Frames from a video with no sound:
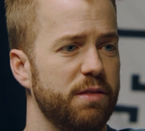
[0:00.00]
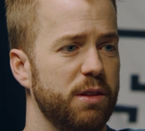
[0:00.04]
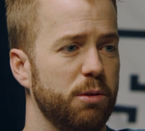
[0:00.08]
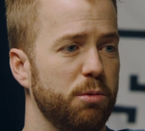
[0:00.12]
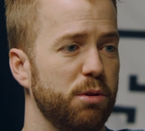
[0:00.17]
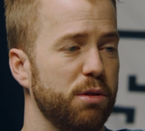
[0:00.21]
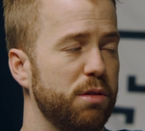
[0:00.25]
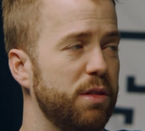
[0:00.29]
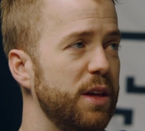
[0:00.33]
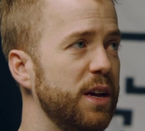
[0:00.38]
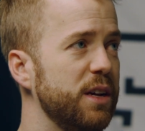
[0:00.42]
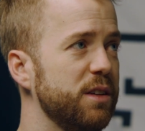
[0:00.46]
There
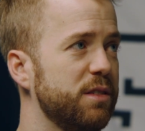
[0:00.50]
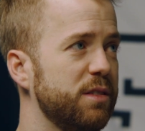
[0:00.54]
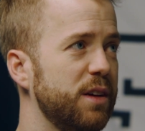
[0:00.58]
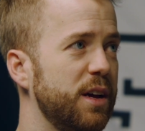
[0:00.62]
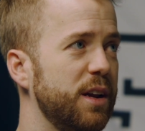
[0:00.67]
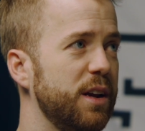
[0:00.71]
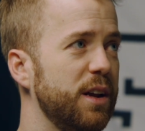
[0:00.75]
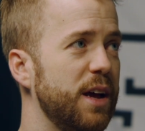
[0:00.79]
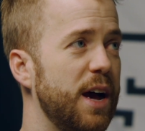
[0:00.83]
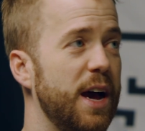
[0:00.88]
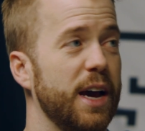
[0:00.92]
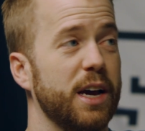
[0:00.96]
were things
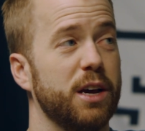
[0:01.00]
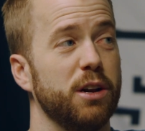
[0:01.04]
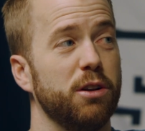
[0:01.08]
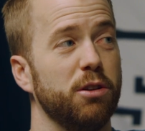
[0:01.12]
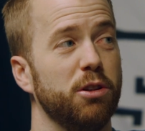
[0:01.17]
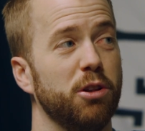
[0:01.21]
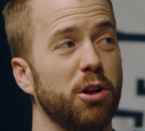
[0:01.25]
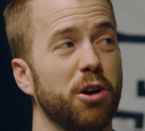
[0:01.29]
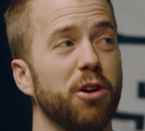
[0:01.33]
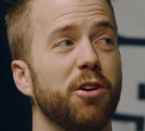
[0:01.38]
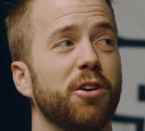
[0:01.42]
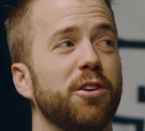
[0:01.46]
that I could
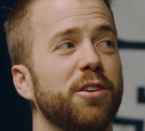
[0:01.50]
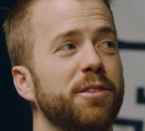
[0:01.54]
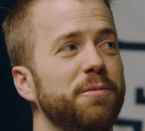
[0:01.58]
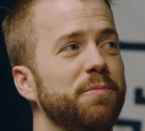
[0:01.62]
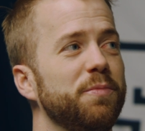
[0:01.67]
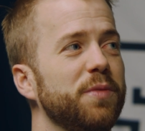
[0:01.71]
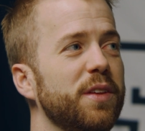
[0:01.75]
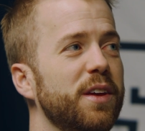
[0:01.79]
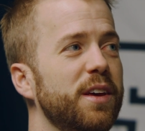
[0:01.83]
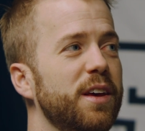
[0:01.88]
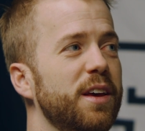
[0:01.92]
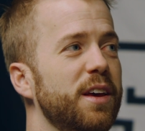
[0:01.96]
learn
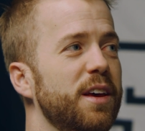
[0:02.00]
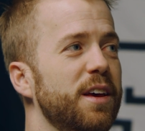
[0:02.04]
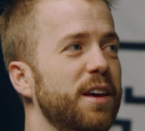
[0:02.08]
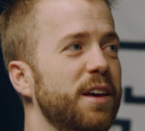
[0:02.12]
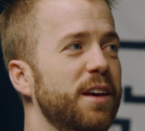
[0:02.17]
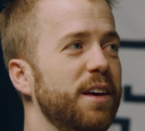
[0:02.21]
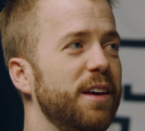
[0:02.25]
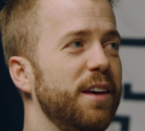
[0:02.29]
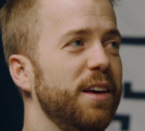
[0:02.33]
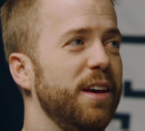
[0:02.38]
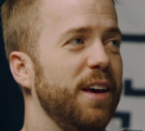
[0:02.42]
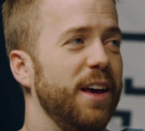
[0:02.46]

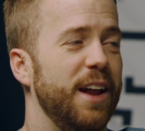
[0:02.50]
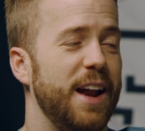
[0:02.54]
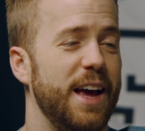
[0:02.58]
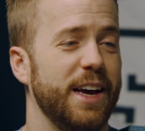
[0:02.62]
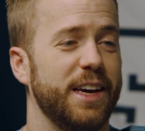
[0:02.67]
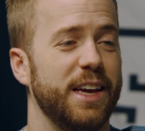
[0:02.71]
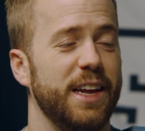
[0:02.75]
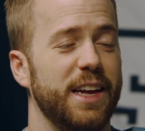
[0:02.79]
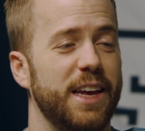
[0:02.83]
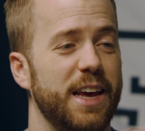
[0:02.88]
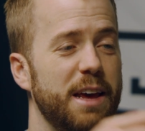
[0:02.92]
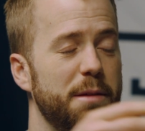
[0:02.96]
and I
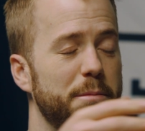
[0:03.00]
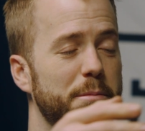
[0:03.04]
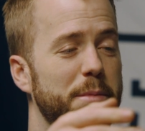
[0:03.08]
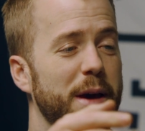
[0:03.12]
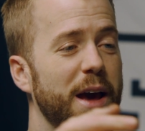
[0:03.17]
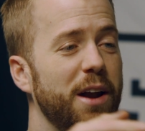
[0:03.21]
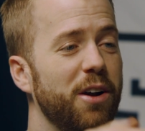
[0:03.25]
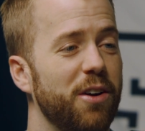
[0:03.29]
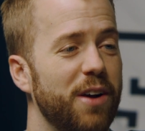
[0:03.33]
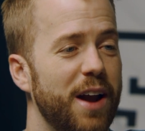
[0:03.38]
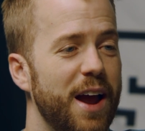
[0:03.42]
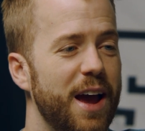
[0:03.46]
could get
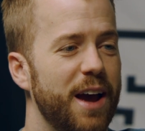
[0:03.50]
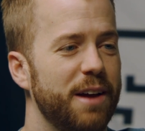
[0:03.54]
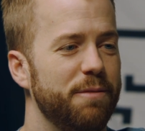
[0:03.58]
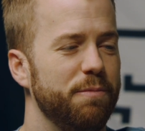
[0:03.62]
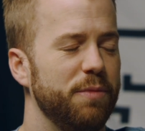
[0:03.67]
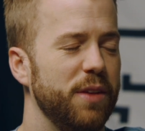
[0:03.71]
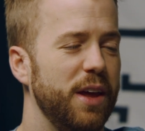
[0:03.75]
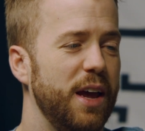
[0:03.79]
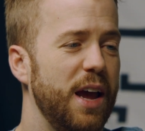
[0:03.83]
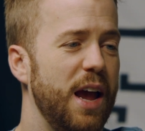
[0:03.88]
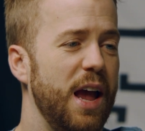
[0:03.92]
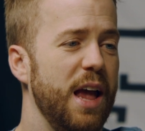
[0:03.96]
better at,
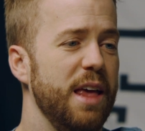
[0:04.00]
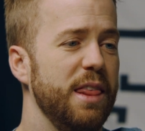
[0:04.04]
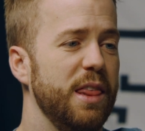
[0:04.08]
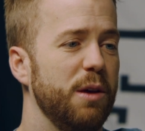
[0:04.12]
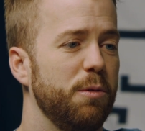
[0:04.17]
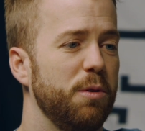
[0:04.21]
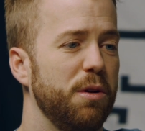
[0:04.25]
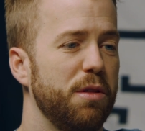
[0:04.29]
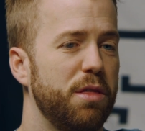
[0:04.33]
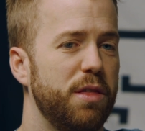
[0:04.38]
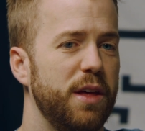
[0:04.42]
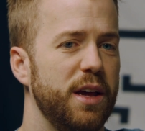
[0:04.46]
and there
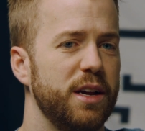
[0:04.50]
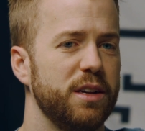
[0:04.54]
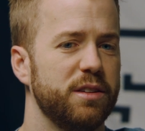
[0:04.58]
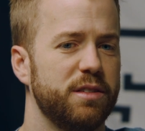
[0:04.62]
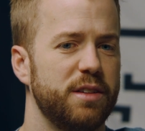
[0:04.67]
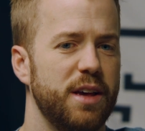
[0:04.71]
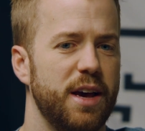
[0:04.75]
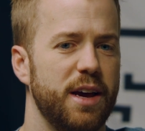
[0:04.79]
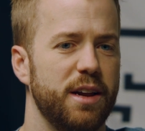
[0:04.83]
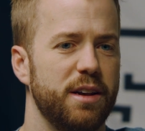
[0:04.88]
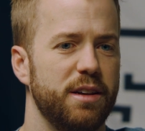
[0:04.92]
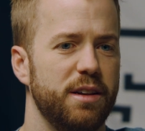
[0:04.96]
were things
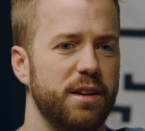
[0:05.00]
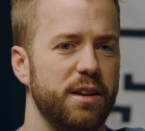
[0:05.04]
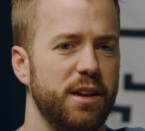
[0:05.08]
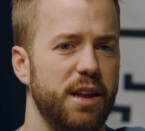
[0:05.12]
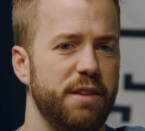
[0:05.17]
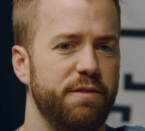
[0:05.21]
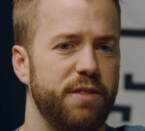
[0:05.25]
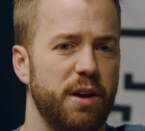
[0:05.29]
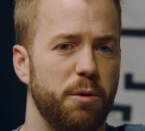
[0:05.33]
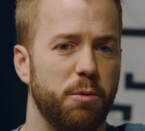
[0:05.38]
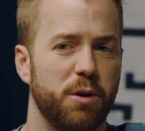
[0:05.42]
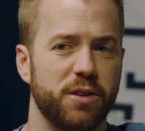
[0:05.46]
that
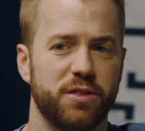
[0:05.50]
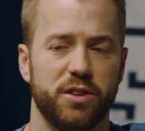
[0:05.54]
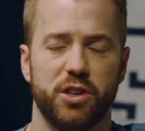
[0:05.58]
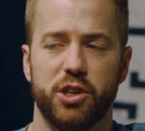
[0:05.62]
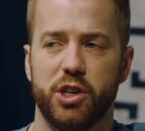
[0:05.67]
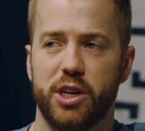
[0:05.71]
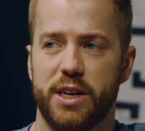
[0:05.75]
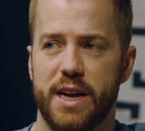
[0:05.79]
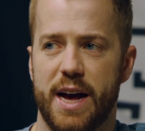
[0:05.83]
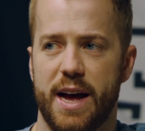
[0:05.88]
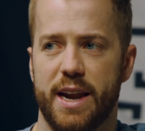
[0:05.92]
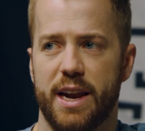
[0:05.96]
if I wasn't
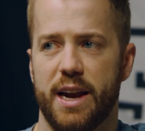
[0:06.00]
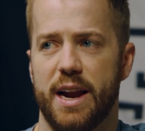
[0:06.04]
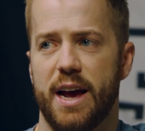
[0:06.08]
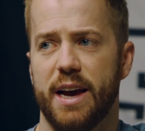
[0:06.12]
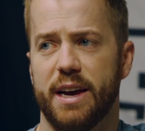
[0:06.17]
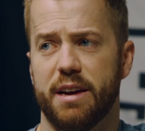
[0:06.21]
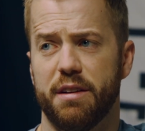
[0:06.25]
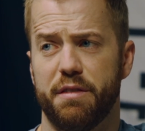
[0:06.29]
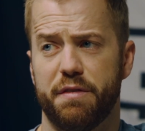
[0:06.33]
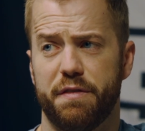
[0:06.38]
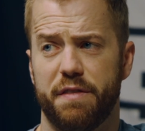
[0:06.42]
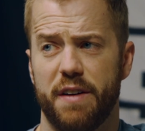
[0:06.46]
good at it, I
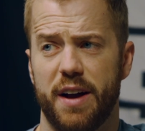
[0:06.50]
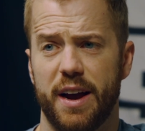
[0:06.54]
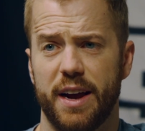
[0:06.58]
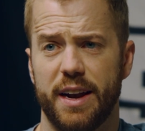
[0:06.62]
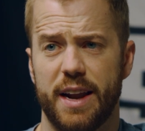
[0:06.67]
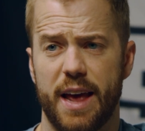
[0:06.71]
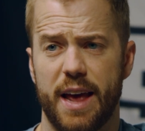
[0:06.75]
could find